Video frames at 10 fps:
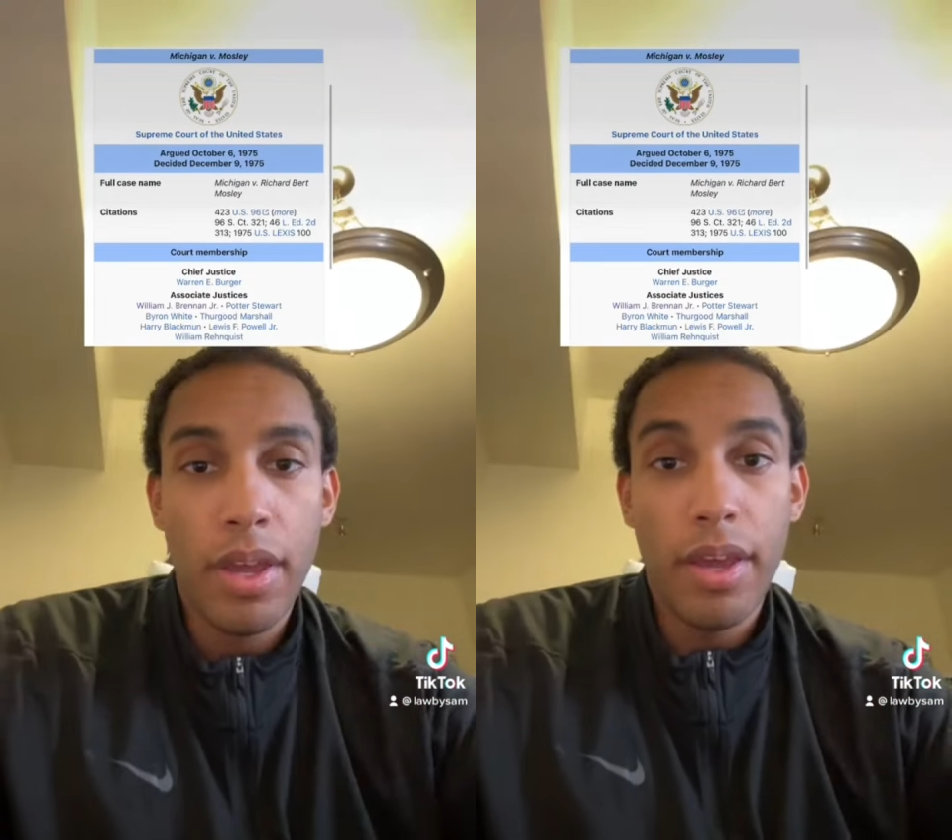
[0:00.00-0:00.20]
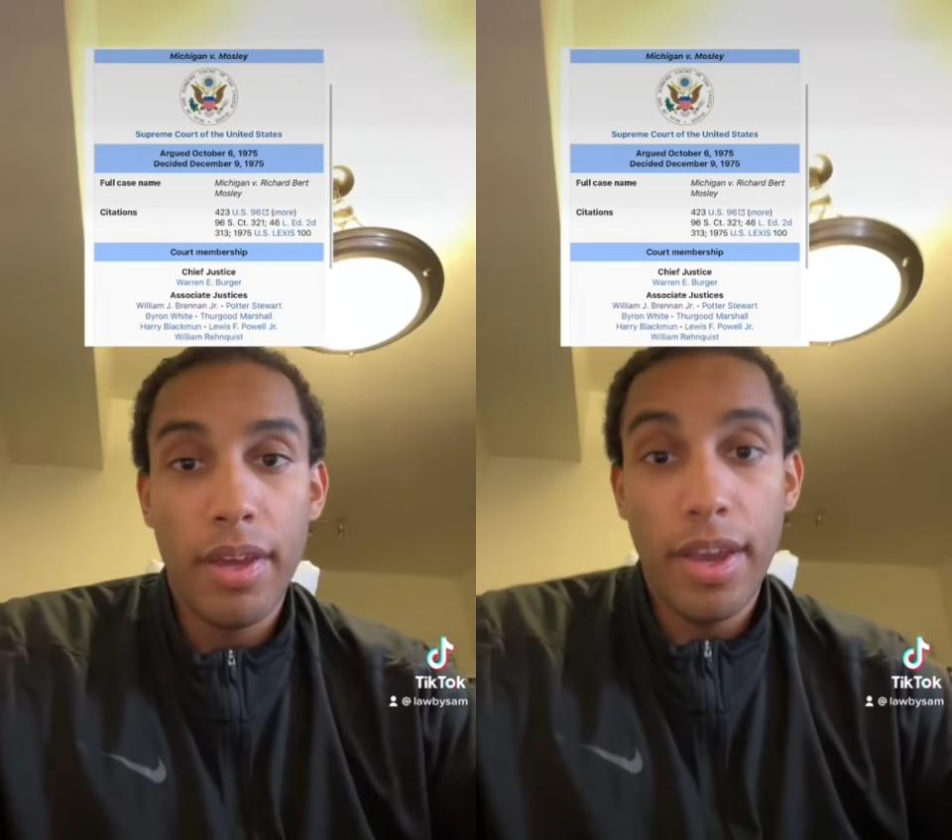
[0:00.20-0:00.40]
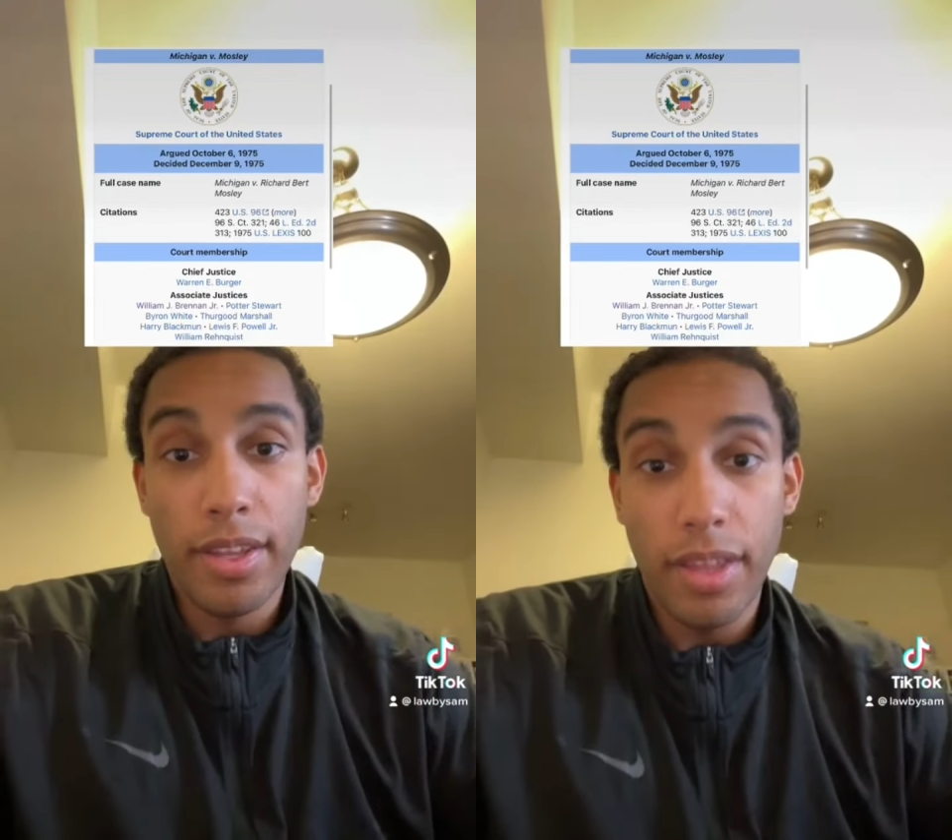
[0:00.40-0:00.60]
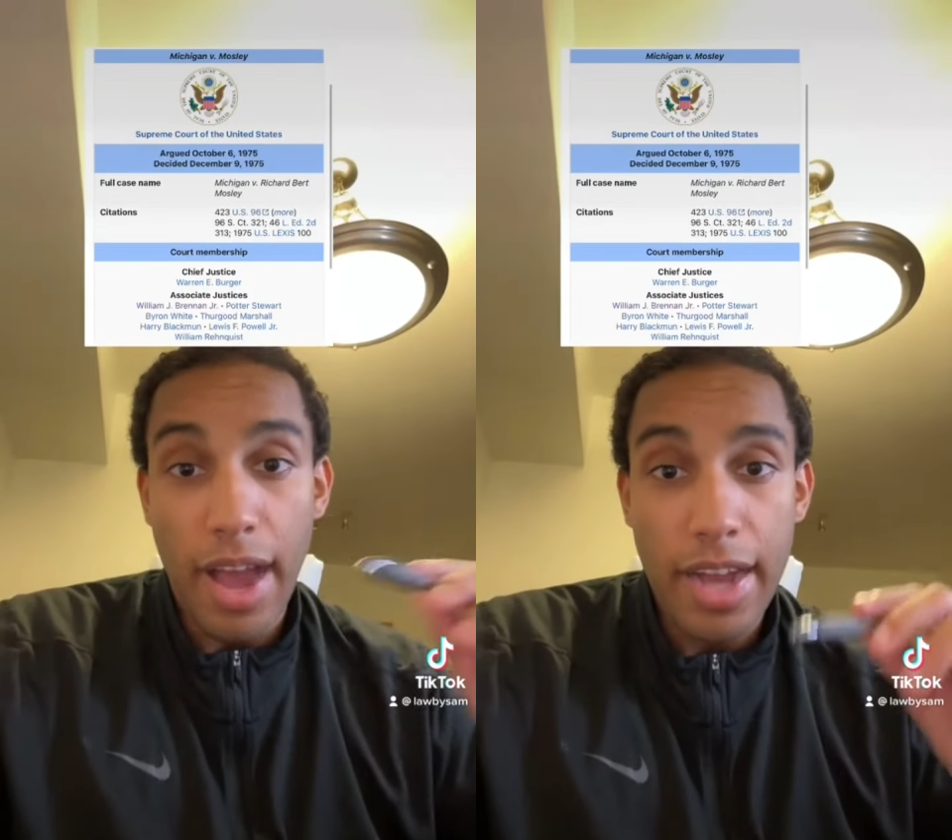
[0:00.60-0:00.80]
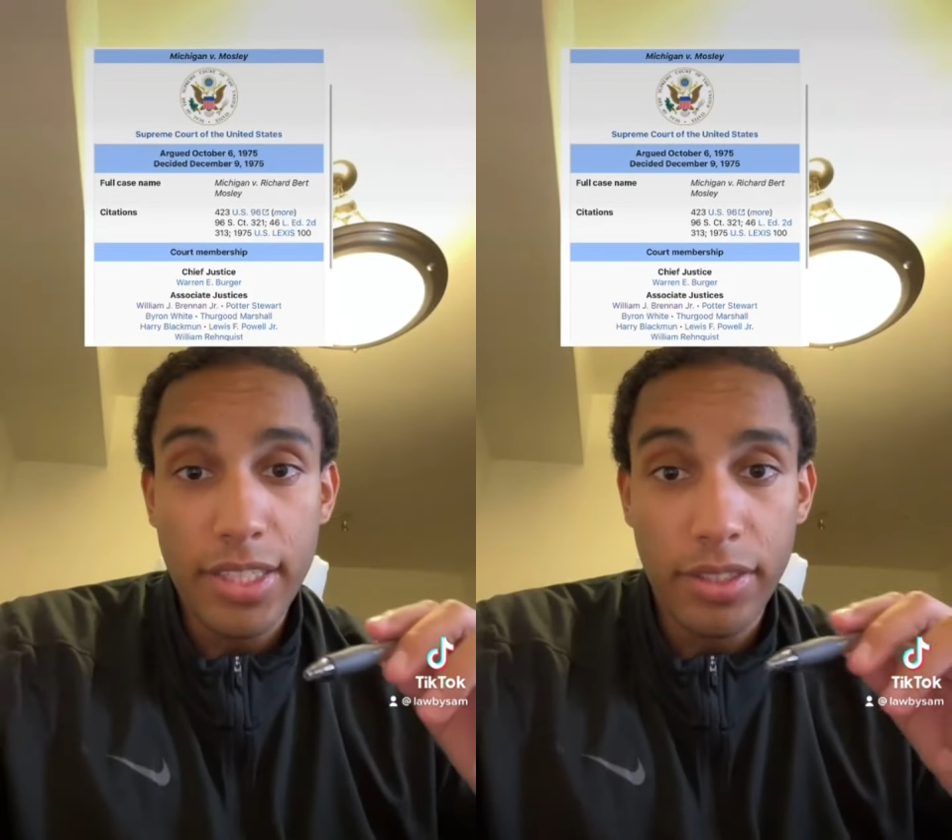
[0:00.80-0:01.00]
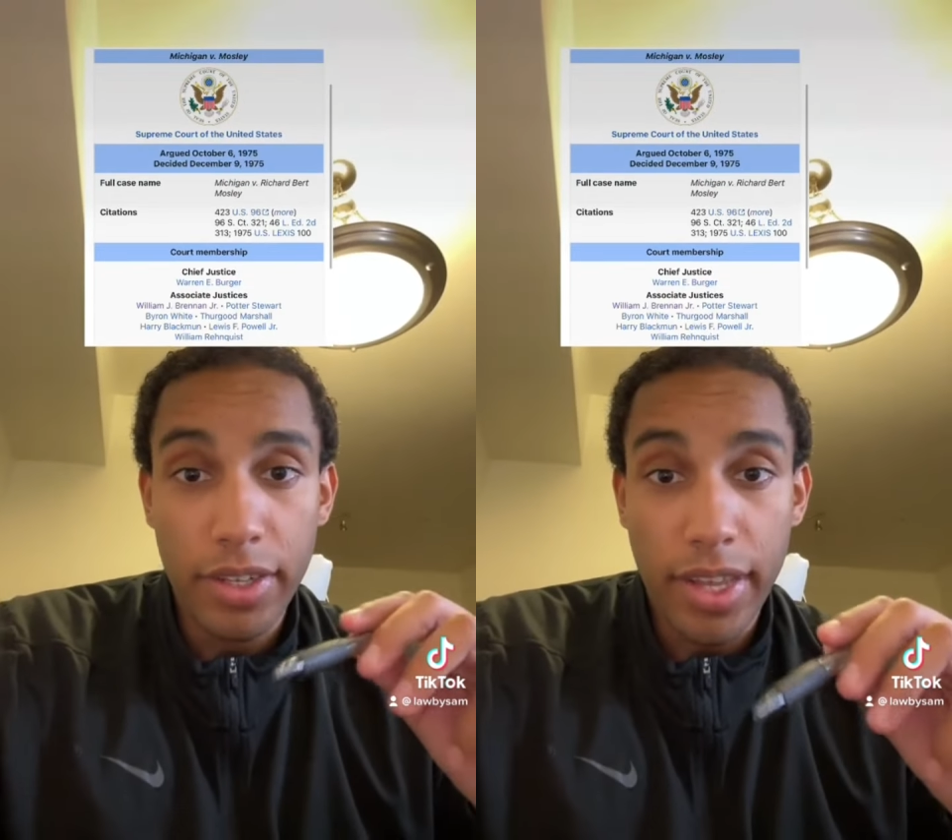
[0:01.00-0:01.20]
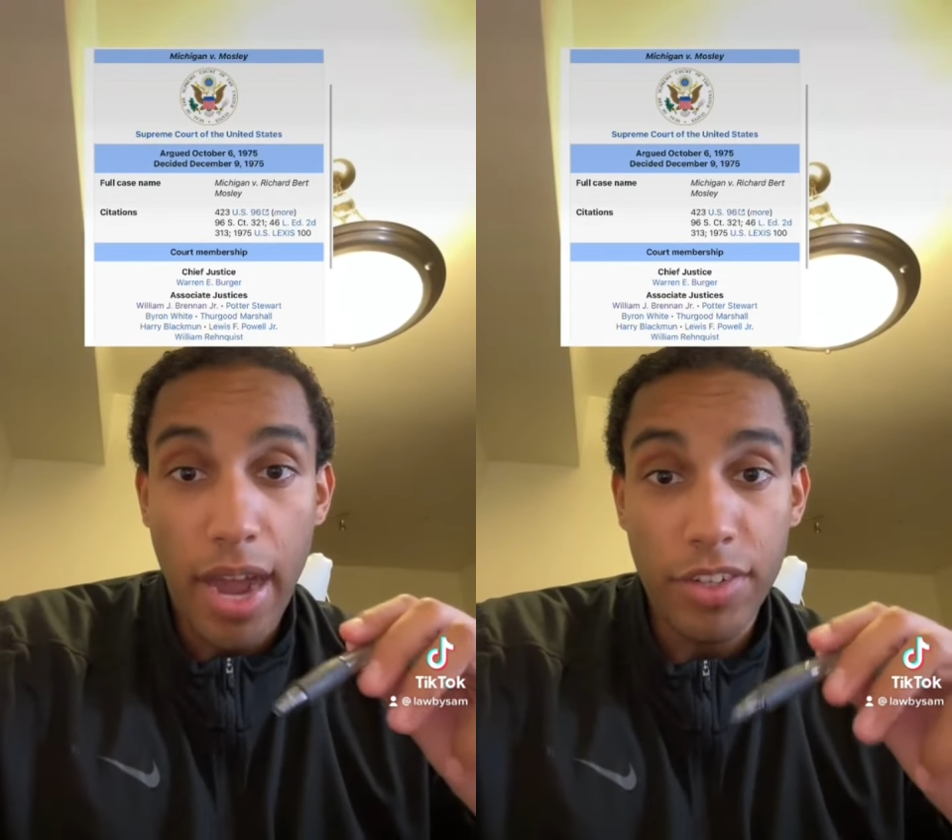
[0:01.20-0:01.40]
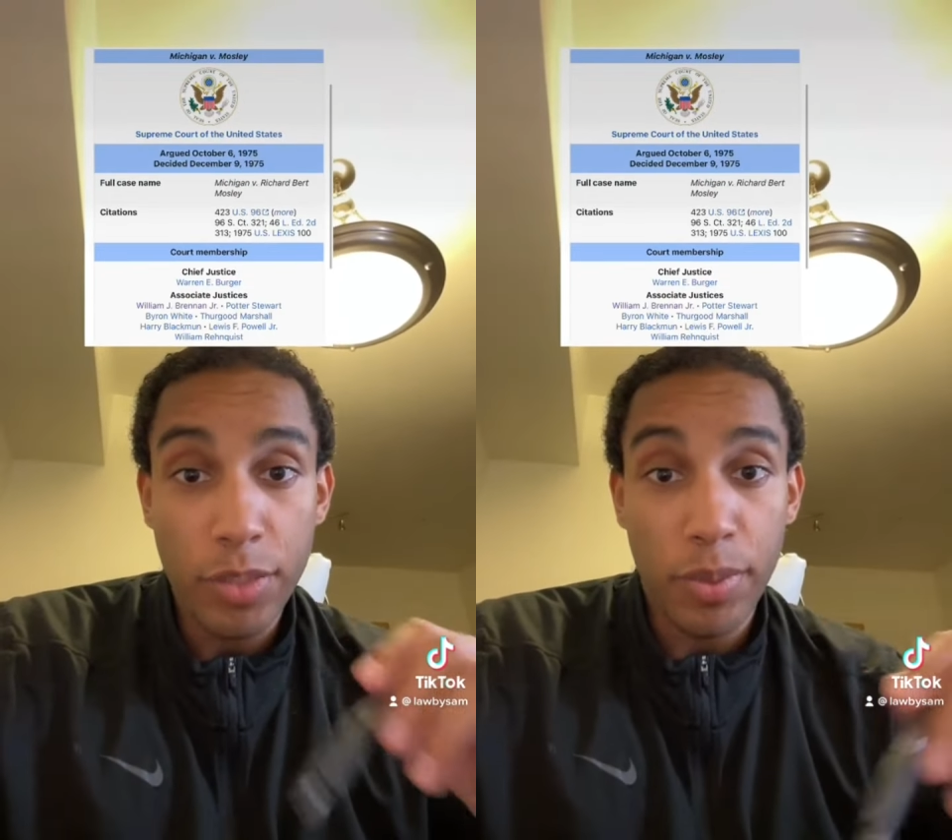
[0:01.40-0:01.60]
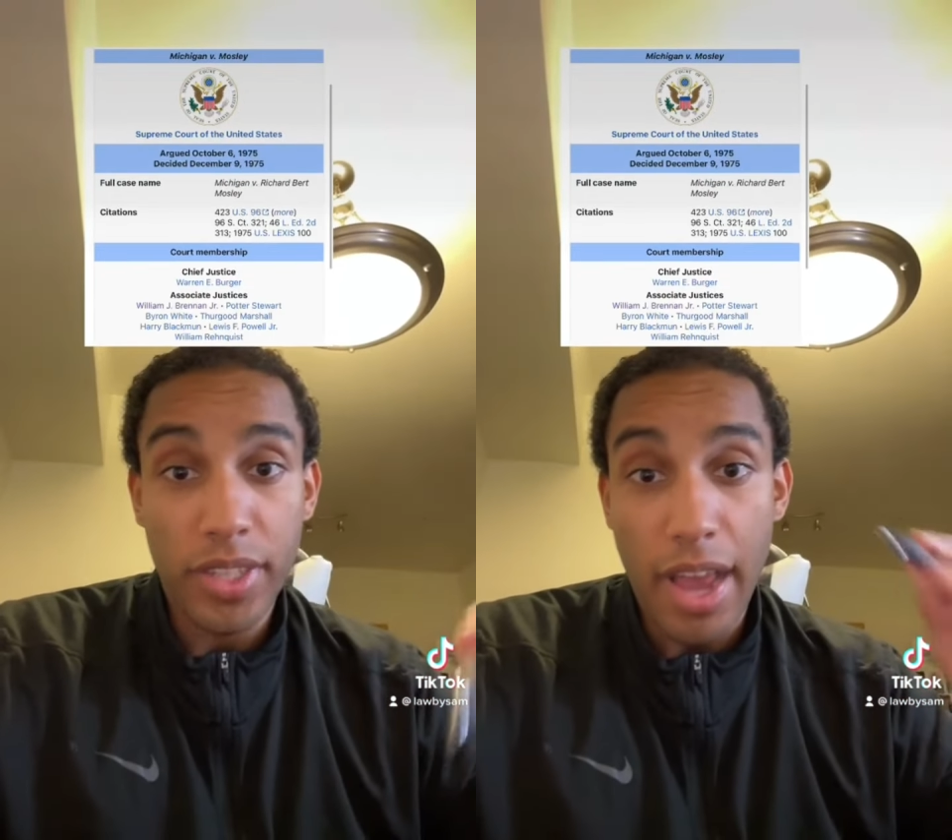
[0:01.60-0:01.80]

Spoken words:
And lastly, the officers must